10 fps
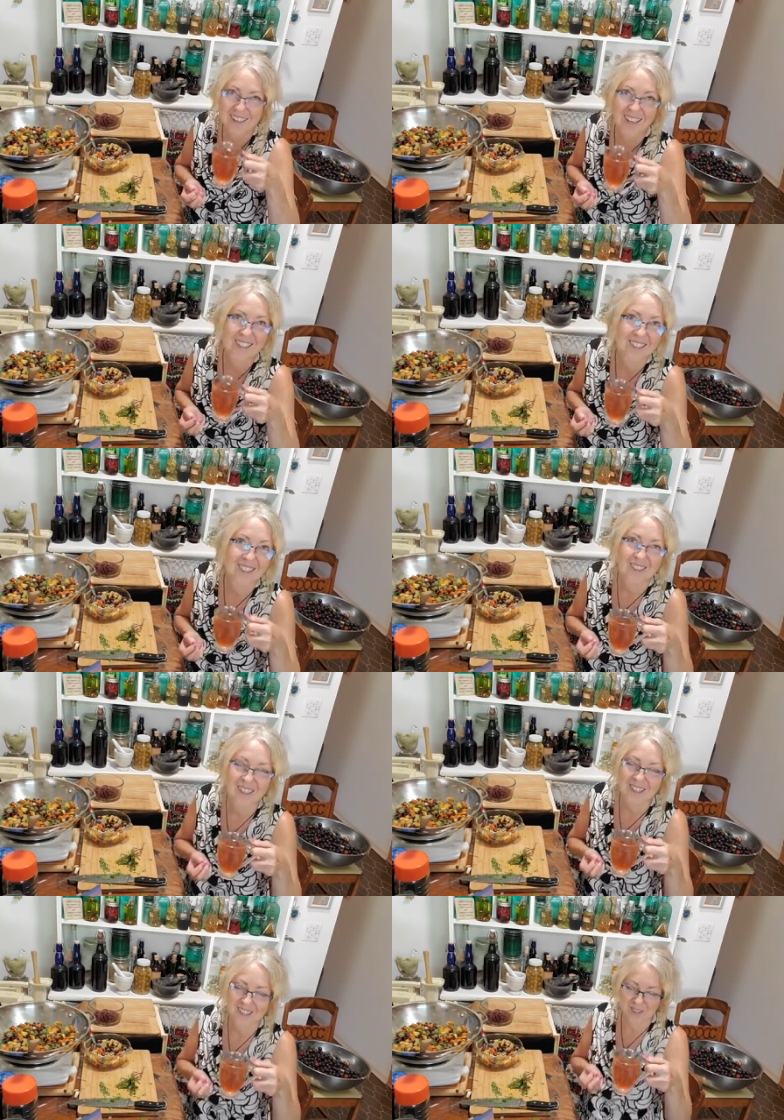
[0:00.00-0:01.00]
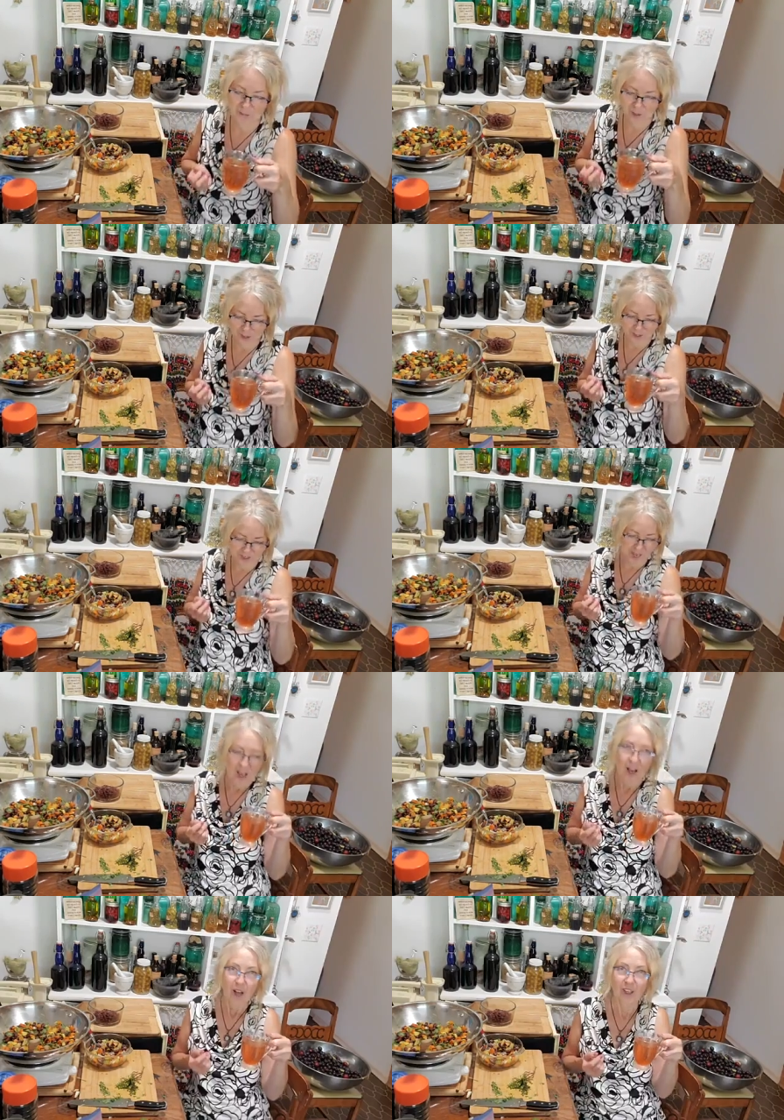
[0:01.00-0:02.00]
I sound like a commercial.
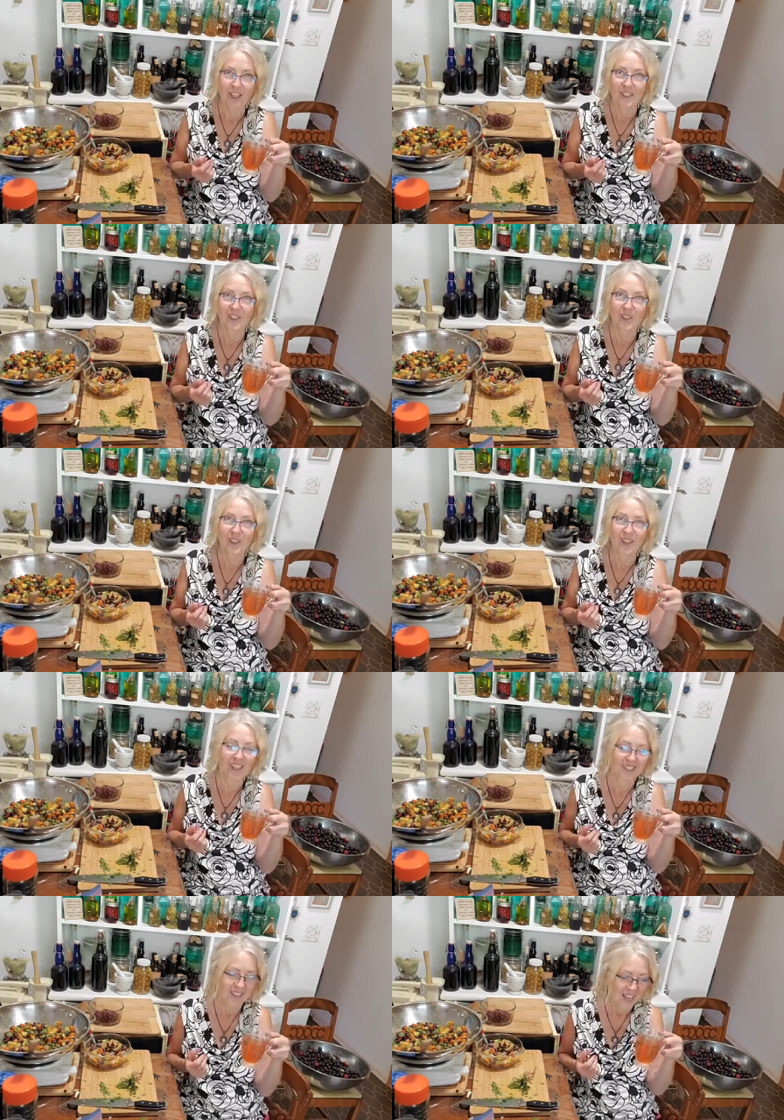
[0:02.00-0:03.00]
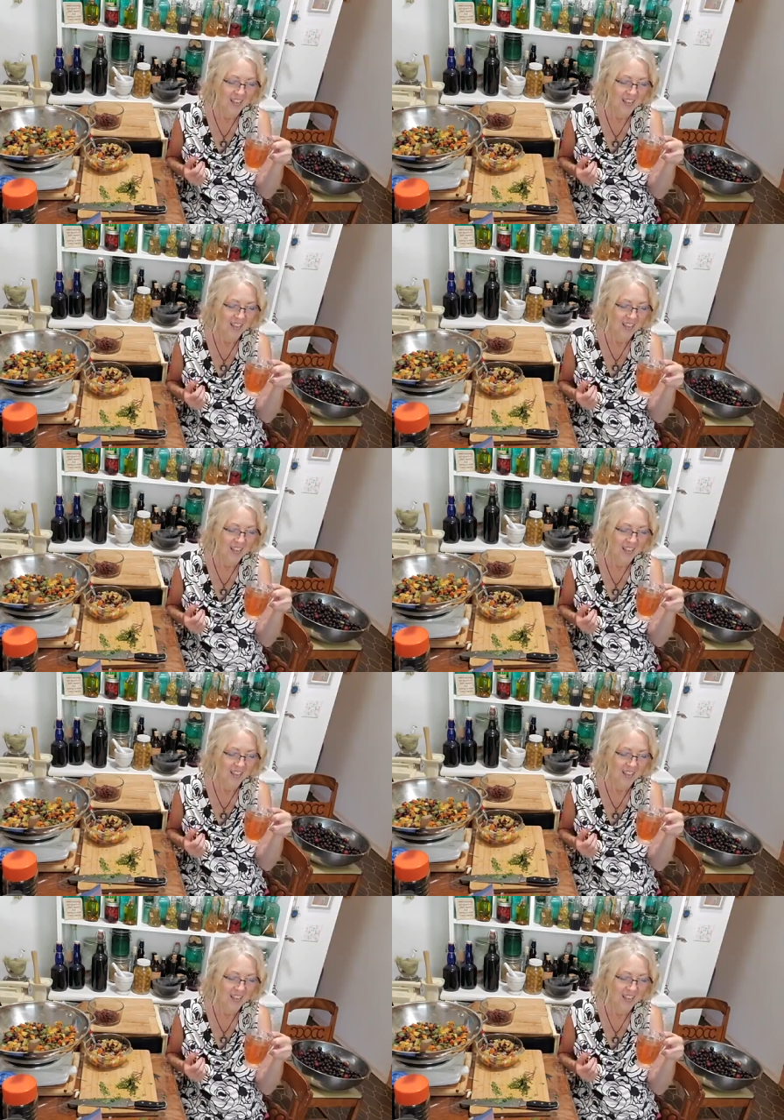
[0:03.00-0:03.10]
Okay, so you guys,